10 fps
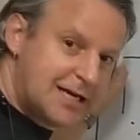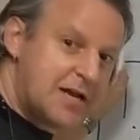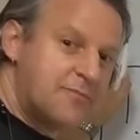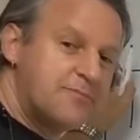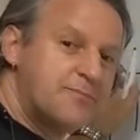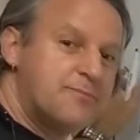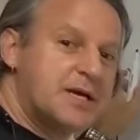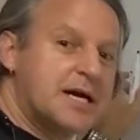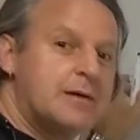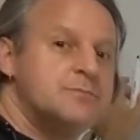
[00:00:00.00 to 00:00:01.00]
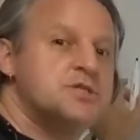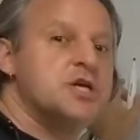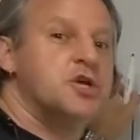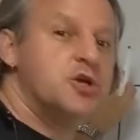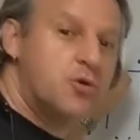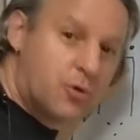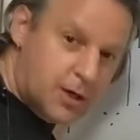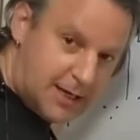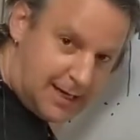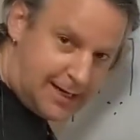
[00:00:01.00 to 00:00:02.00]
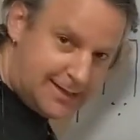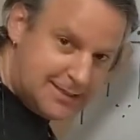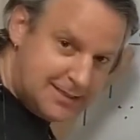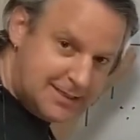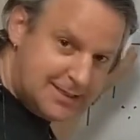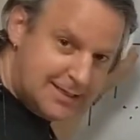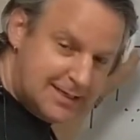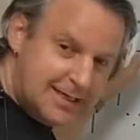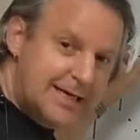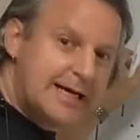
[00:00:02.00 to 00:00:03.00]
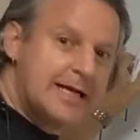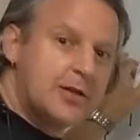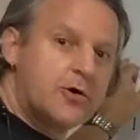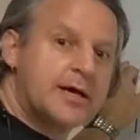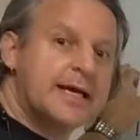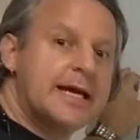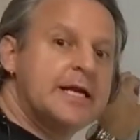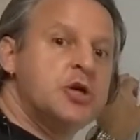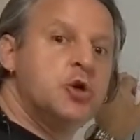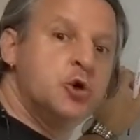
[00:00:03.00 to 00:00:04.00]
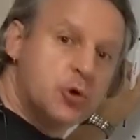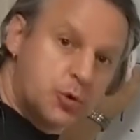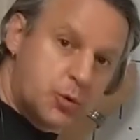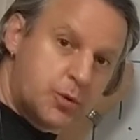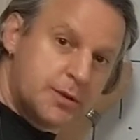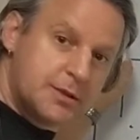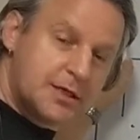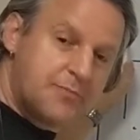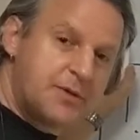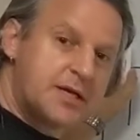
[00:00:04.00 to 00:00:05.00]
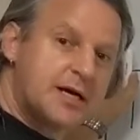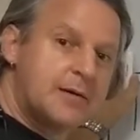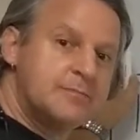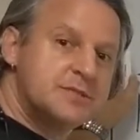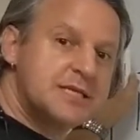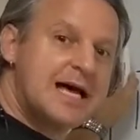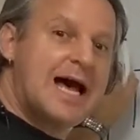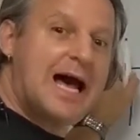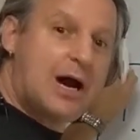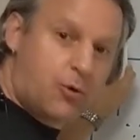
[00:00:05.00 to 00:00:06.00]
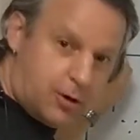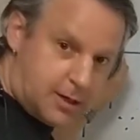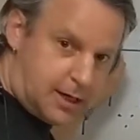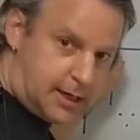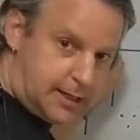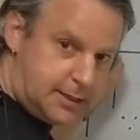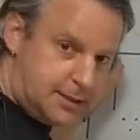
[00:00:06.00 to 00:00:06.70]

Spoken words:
it becomes your God. Eloheinu, it becomes our God.